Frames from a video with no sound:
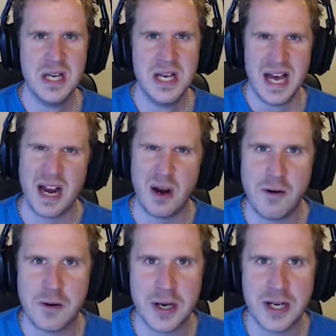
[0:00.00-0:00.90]
Hello
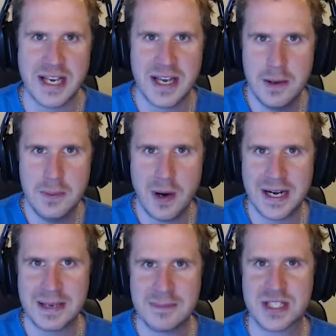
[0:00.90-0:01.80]
everybody, my
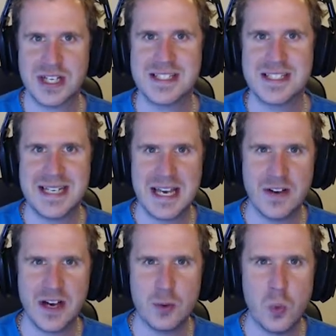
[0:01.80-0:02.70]
name's Guernsey
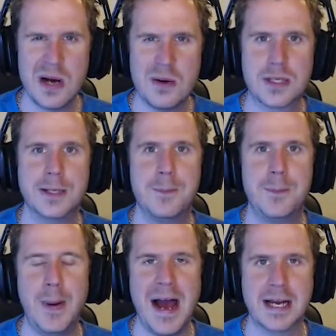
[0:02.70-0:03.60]
Dave and welcome
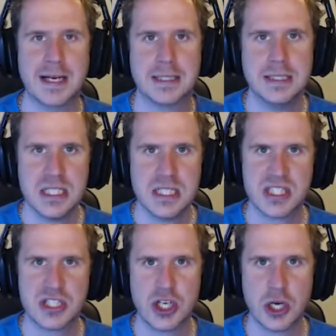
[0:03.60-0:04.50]
back
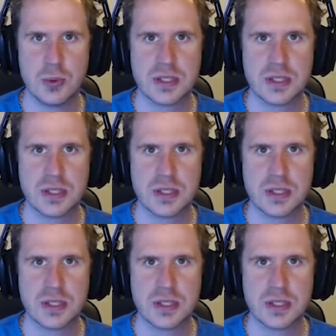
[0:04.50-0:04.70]
to Don't